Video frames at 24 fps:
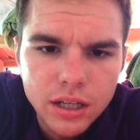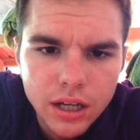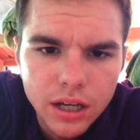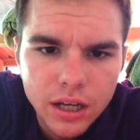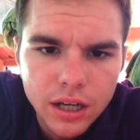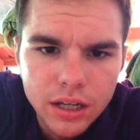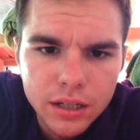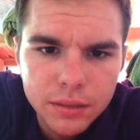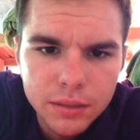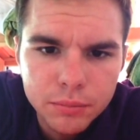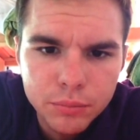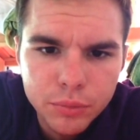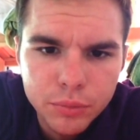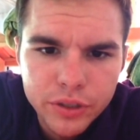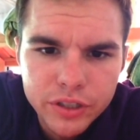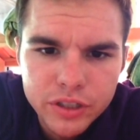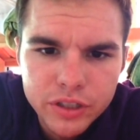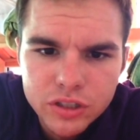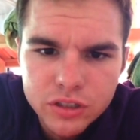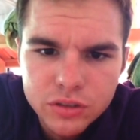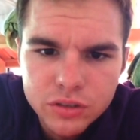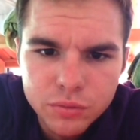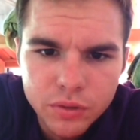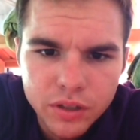Bridge.
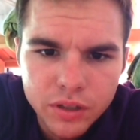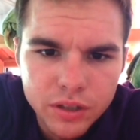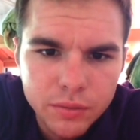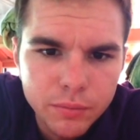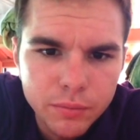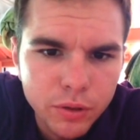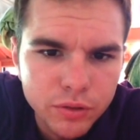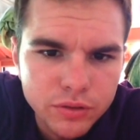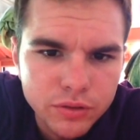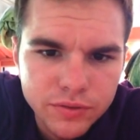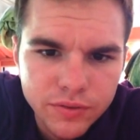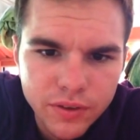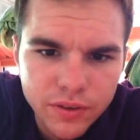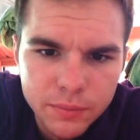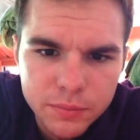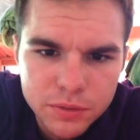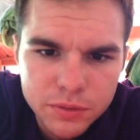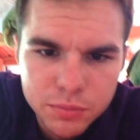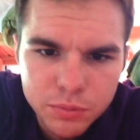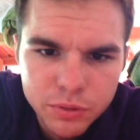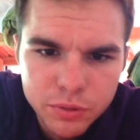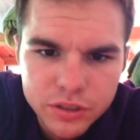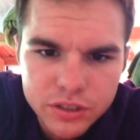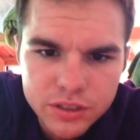It's one of the most famous
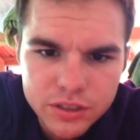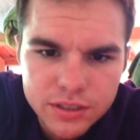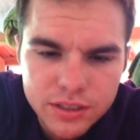bridges